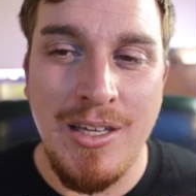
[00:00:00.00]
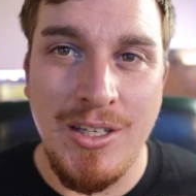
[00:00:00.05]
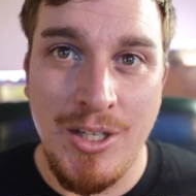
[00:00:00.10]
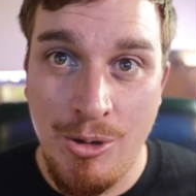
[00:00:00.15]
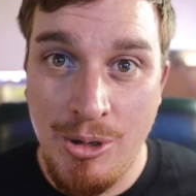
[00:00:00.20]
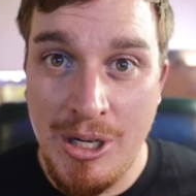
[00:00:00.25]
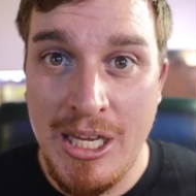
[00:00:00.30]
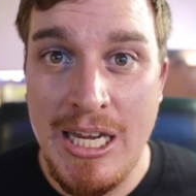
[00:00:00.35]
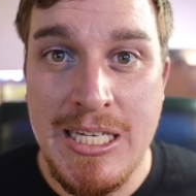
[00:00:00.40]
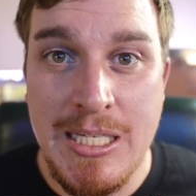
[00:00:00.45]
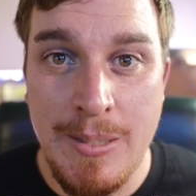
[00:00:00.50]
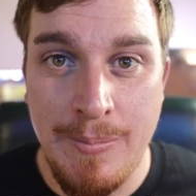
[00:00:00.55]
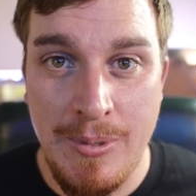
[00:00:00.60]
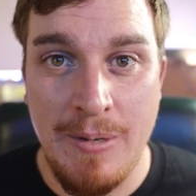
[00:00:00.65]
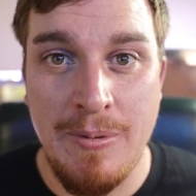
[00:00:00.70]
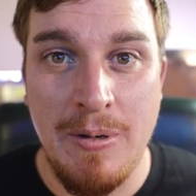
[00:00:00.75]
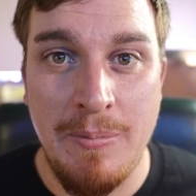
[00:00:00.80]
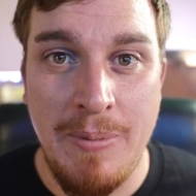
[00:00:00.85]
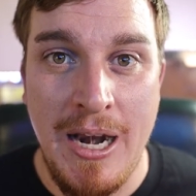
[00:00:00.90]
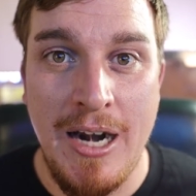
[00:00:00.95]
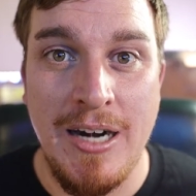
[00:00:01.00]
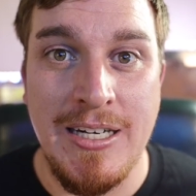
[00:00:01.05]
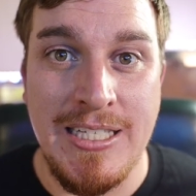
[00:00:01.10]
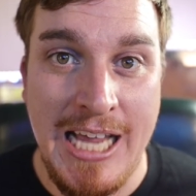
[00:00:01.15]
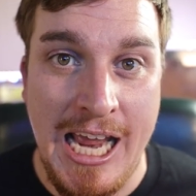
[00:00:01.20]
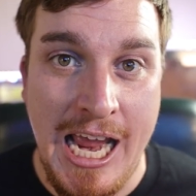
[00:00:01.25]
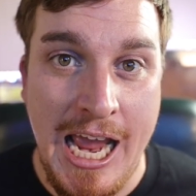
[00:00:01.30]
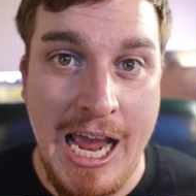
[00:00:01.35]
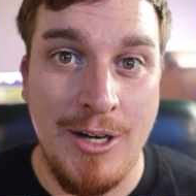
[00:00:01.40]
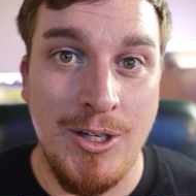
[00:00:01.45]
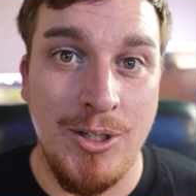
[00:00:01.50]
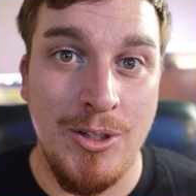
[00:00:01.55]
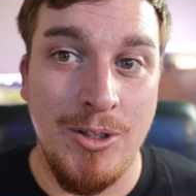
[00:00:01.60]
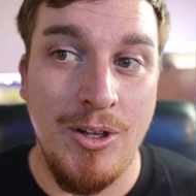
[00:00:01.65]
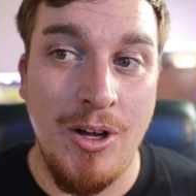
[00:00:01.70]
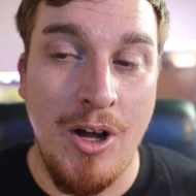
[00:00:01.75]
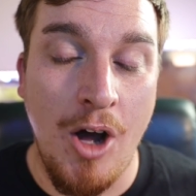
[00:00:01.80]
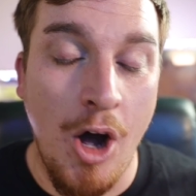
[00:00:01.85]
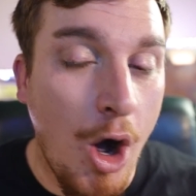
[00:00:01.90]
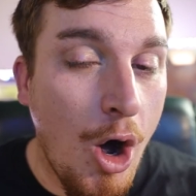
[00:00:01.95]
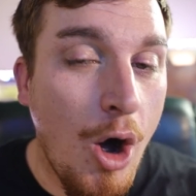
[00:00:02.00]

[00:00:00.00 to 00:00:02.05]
You need to be prepared to handle